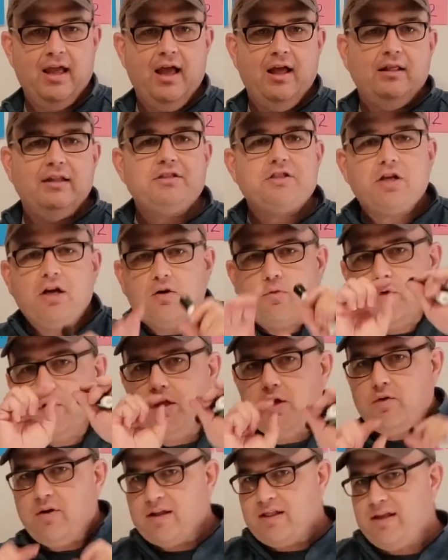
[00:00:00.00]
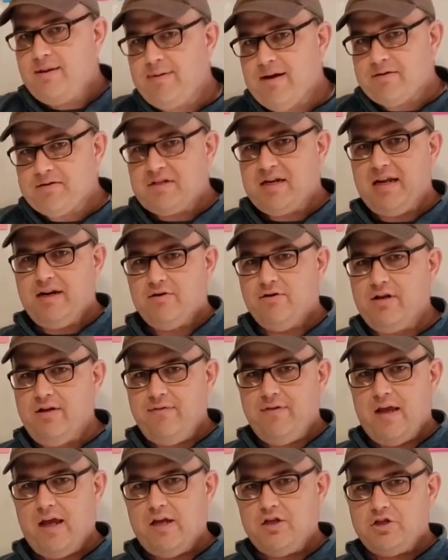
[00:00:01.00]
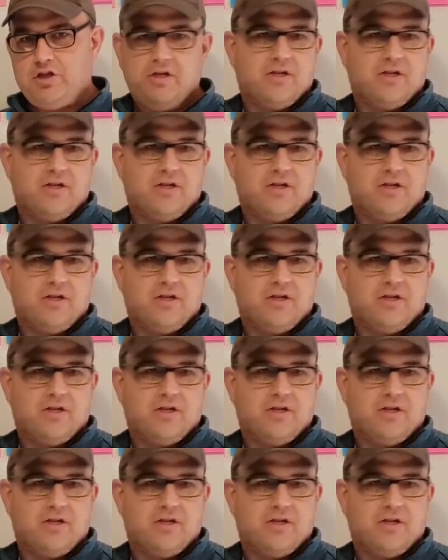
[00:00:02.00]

let's talk really quickly about standard deviation,